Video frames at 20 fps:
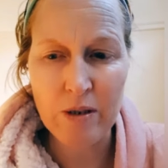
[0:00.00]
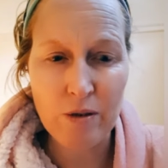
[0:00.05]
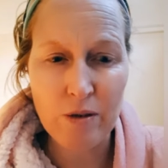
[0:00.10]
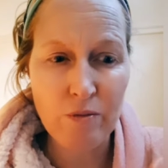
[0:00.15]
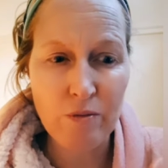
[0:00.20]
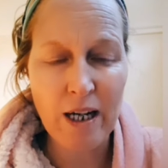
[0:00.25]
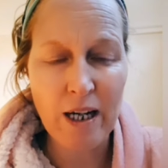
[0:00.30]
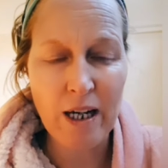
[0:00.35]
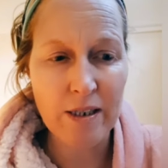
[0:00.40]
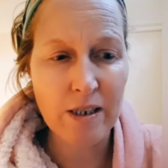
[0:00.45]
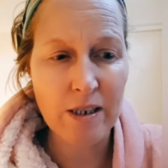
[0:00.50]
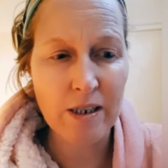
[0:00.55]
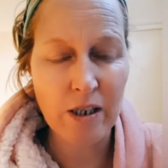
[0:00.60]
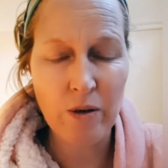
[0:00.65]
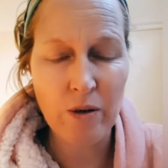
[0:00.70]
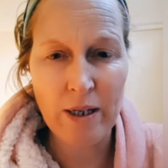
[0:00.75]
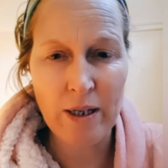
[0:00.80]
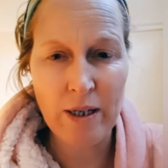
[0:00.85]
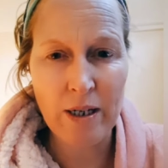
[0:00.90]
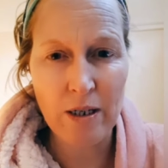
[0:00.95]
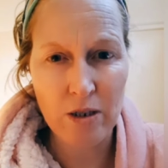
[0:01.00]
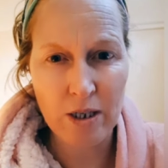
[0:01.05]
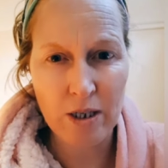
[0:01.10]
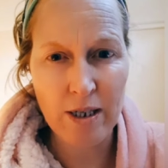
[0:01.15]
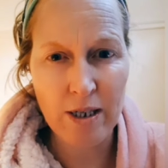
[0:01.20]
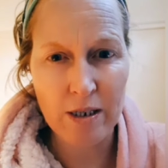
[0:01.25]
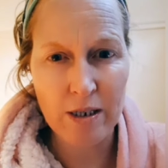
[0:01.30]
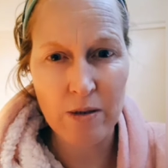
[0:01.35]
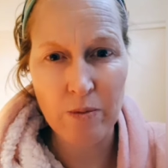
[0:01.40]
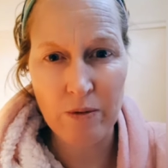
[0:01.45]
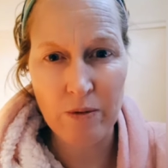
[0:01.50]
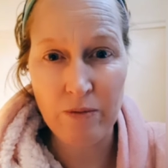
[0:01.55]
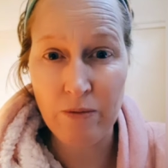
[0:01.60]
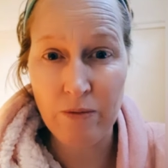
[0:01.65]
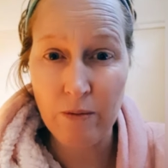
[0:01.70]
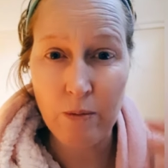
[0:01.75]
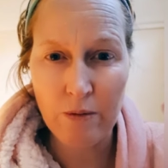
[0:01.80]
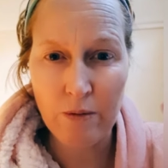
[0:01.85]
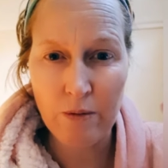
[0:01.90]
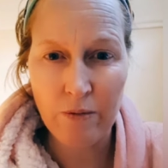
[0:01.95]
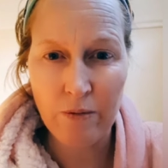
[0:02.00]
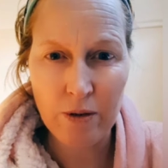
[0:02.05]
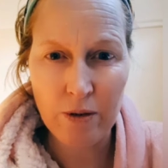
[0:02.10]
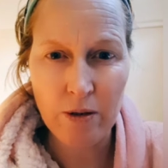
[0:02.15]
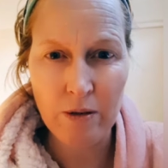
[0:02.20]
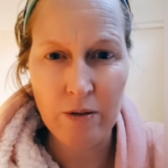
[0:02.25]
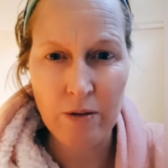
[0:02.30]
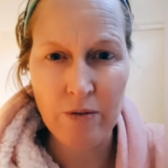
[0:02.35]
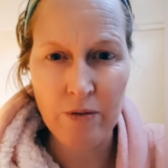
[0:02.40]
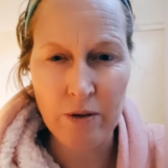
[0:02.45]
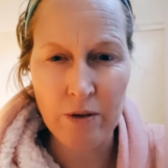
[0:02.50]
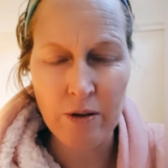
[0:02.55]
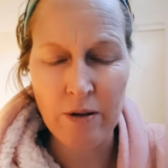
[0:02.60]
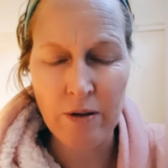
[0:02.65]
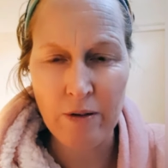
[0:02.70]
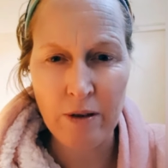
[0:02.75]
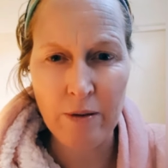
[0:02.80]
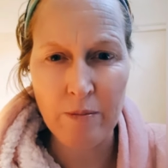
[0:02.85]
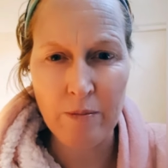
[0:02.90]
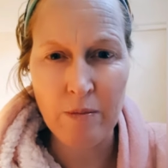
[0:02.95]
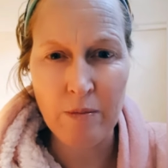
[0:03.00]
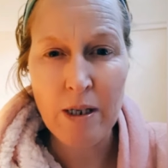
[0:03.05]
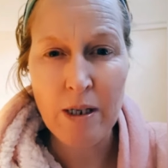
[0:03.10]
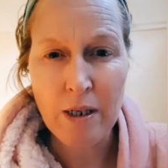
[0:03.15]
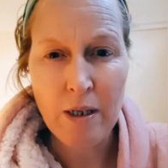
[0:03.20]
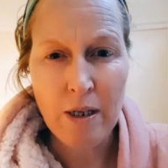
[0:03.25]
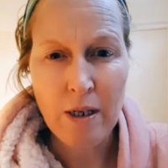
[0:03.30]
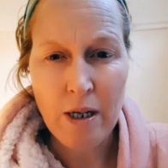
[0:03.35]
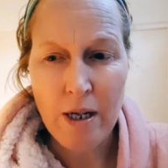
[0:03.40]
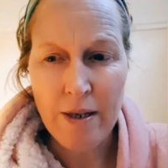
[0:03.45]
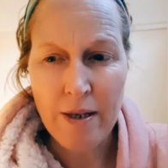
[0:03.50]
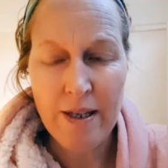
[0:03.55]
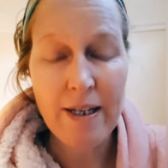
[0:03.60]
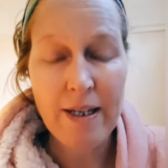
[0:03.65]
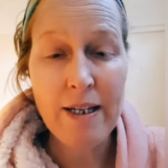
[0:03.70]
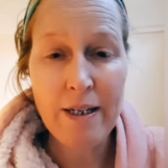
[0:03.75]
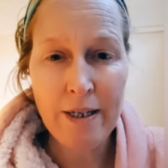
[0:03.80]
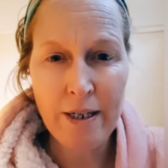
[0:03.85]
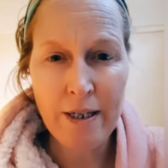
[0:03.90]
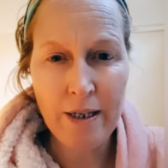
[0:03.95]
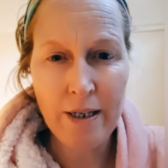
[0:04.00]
it's really hard to go NHS with the inner